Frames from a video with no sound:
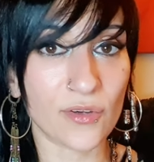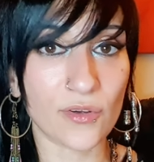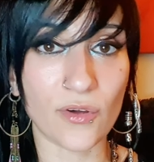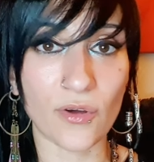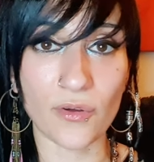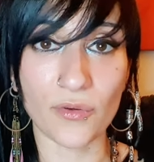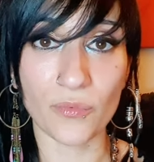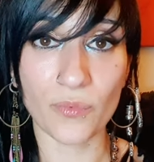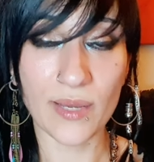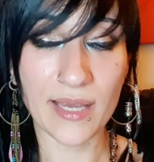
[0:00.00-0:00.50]

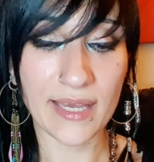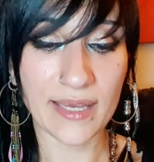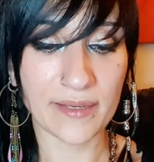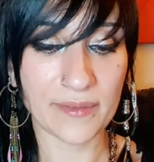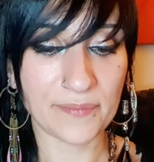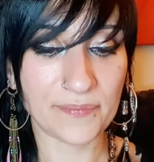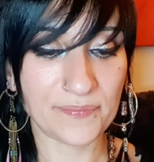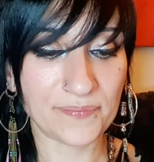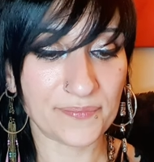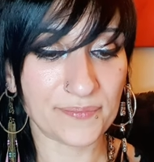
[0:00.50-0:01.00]
Gone
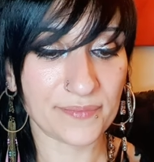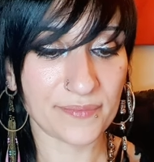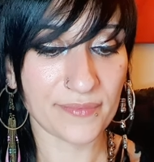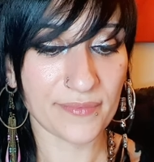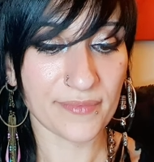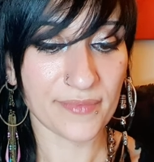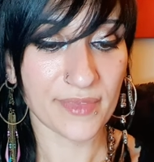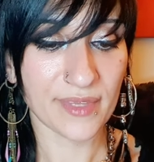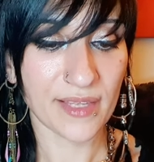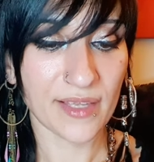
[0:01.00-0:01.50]
where?
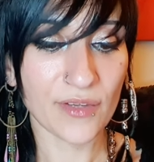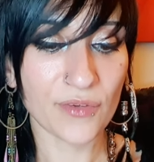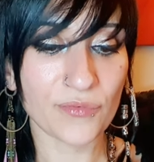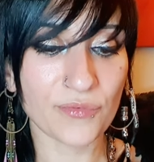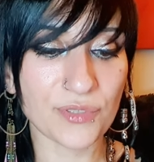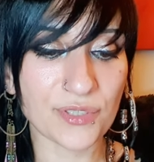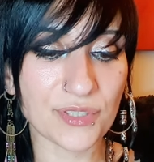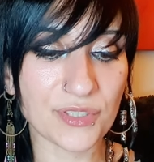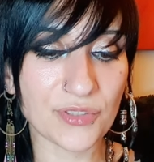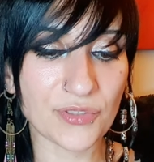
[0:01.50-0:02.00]

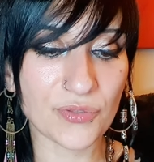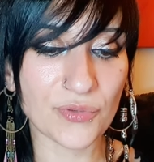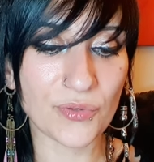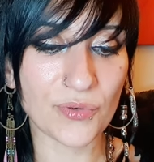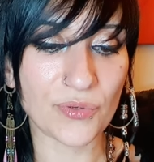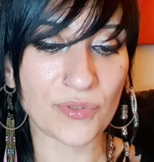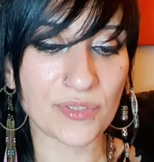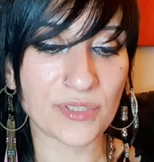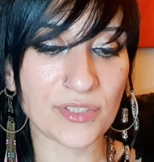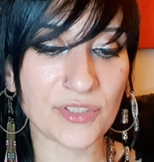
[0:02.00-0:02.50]

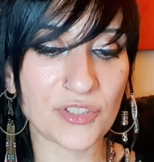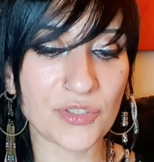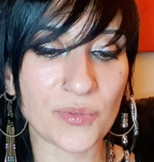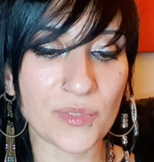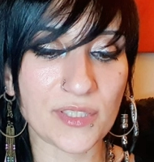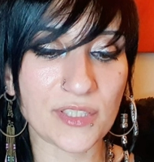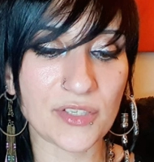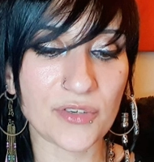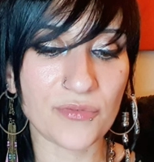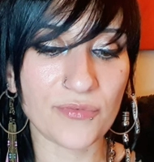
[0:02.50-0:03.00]
Restored
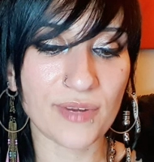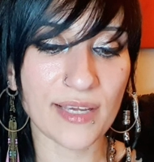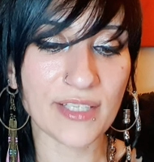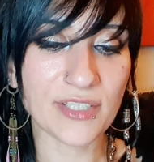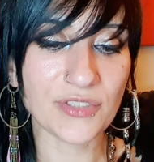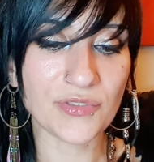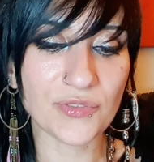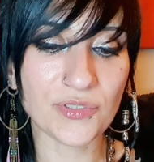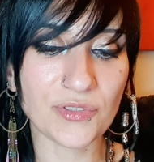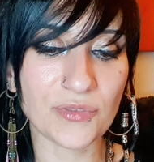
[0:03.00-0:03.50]
to a
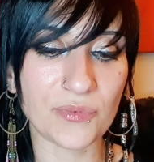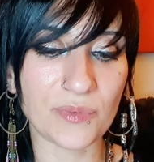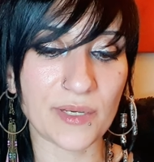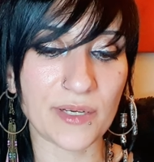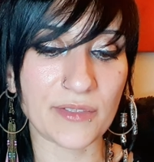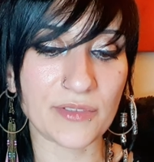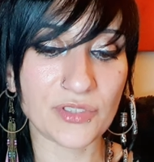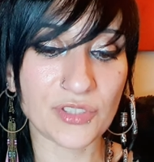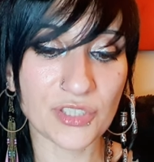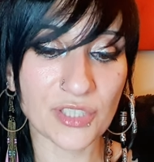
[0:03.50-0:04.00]
terrestrial
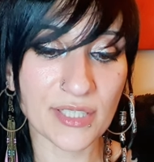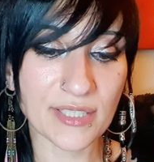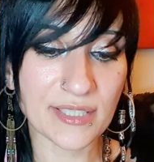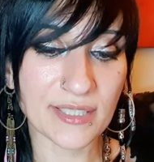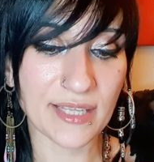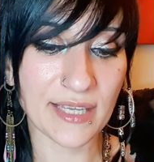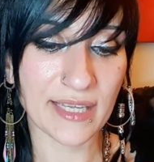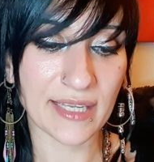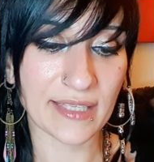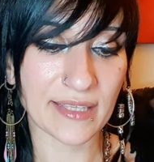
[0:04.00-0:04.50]
world
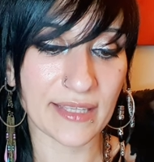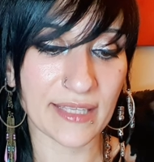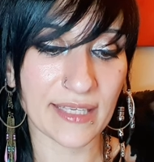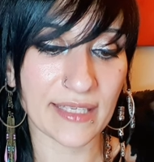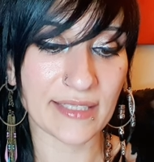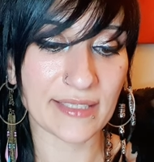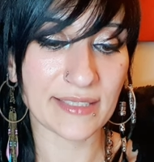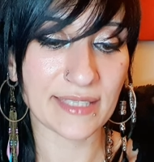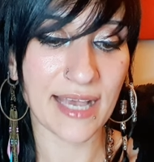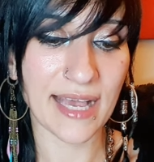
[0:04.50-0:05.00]
just like
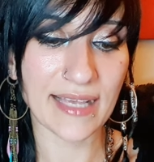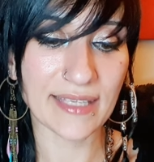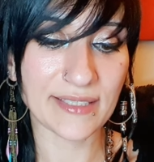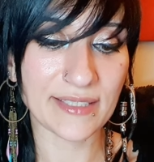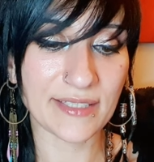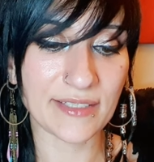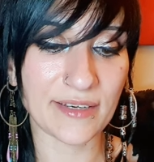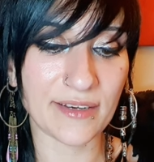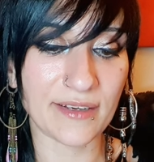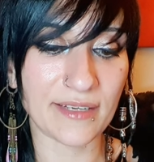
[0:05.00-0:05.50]
this
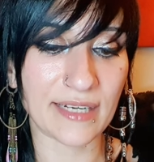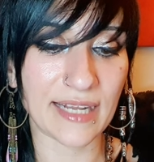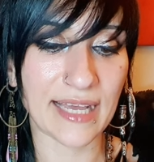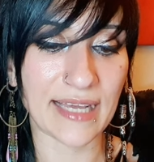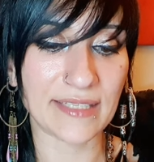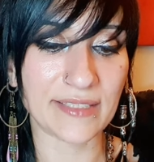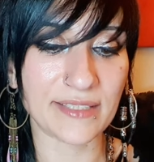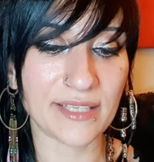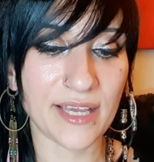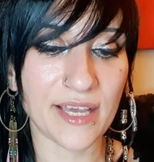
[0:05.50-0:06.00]
as a young
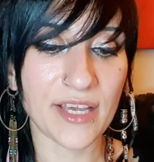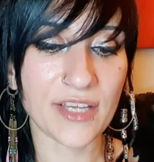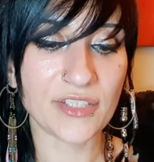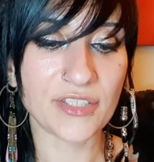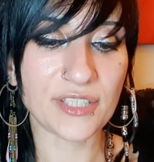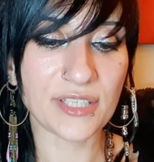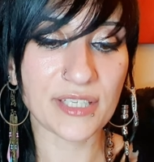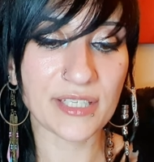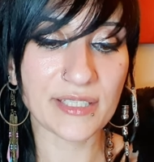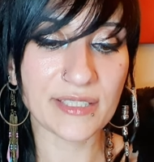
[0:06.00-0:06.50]
lad
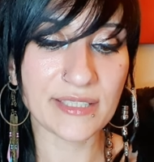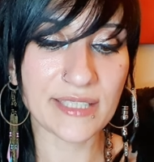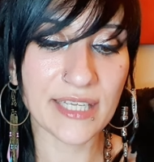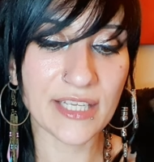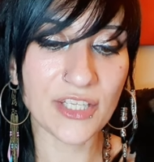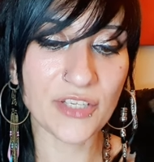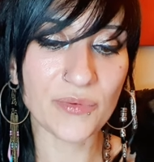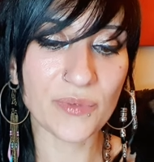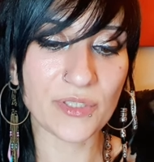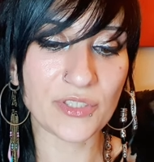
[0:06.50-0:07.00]
to
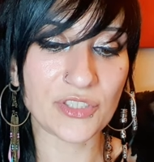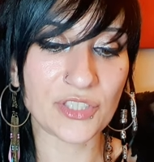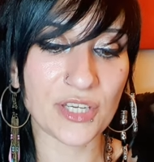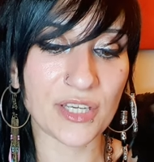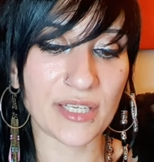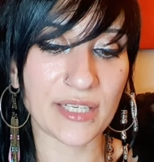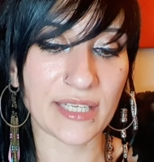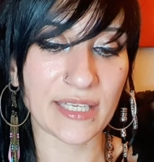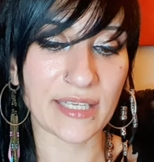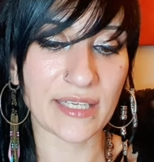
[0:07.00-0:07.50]
continue a
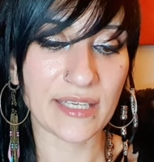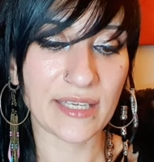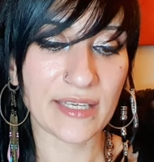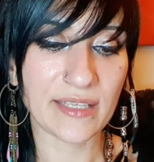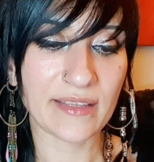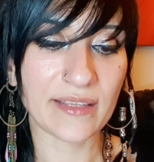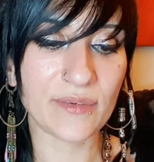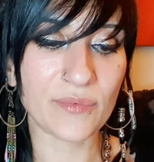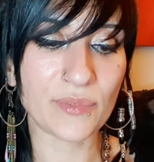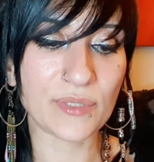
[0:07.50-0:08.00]
journey
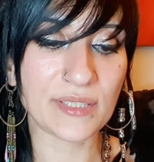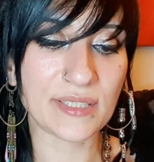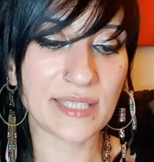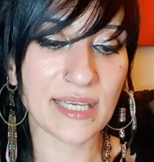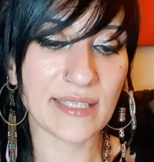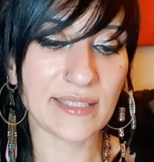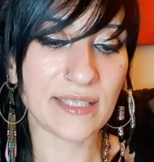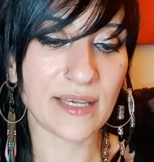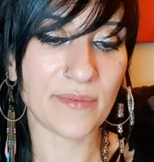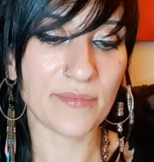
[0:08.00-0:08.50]
that was
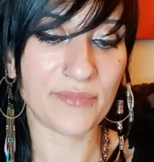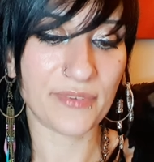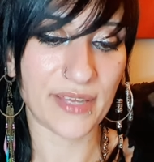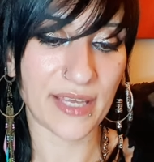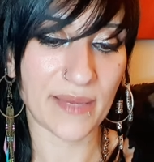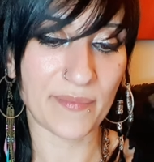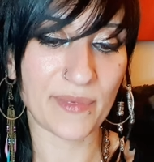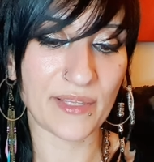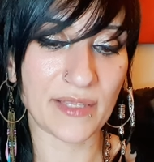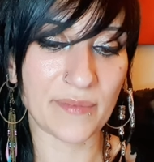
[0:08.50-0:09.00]
set up for
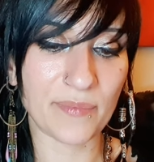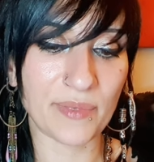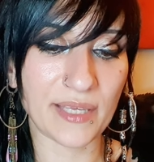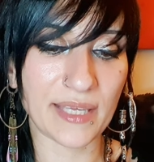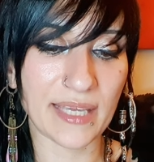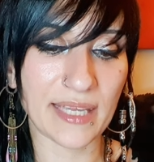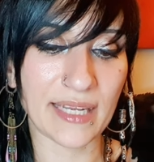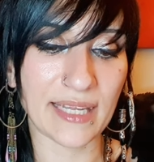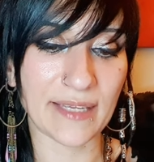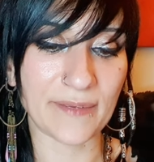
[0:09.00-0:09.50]
him in the
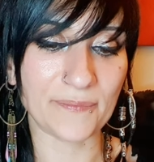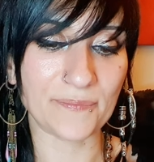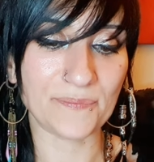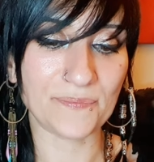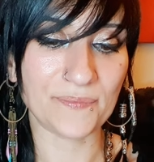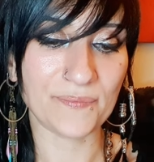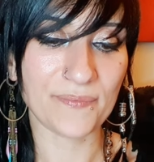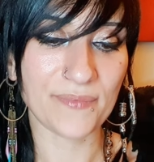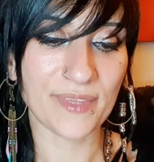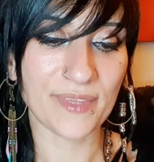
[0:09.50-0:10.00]
beginning